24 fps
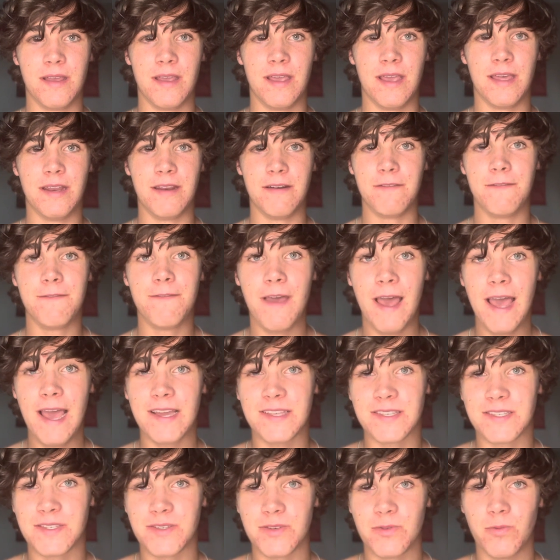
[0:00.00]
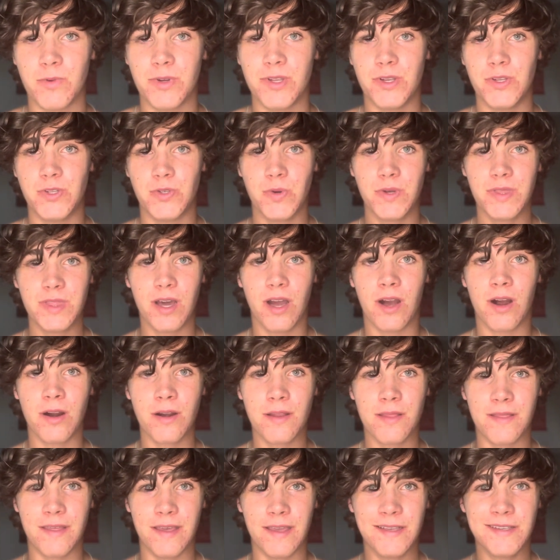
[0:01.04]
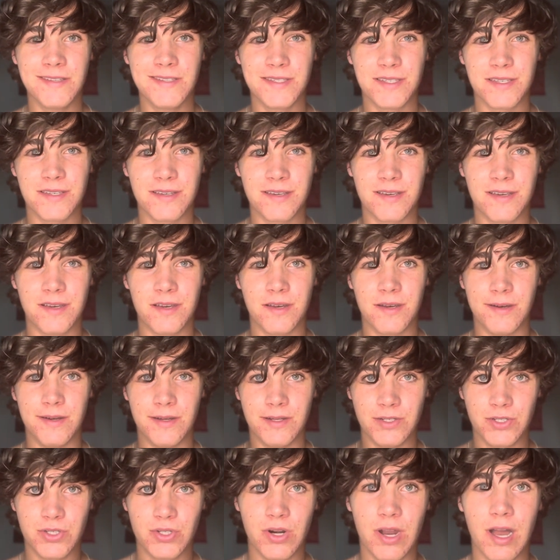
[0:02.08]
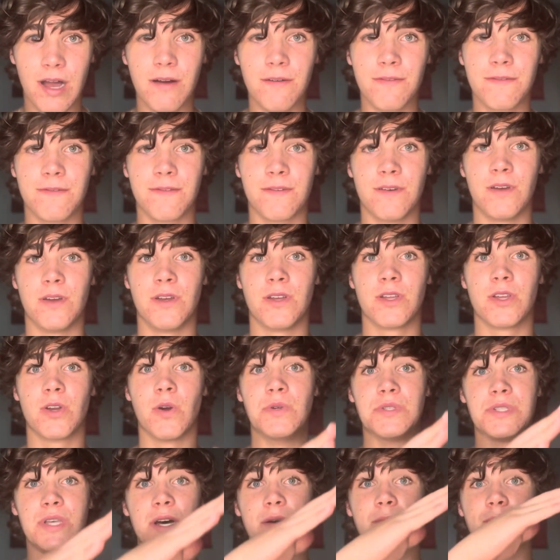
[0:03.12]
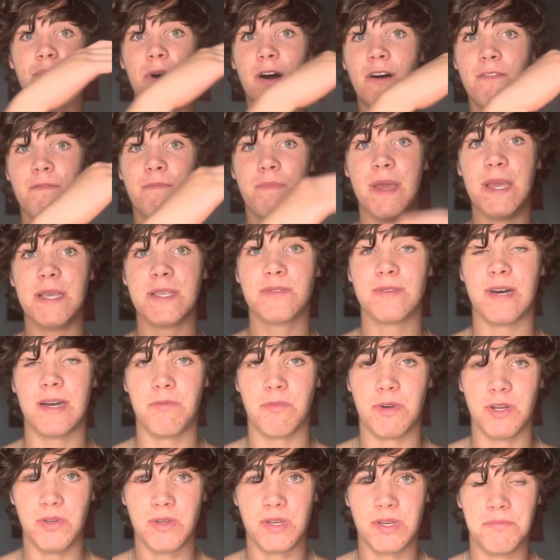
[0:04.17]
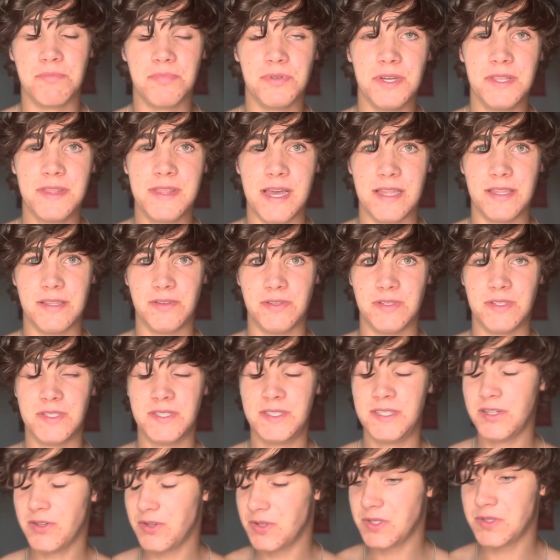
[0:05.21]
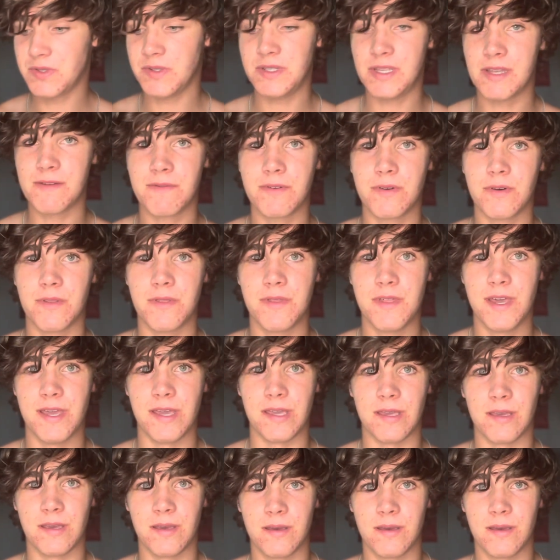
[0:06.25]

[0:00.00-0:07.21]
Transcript: And in fact, when you're doing the hard things, trough goes above baseline when you complete that seriously difficult thing.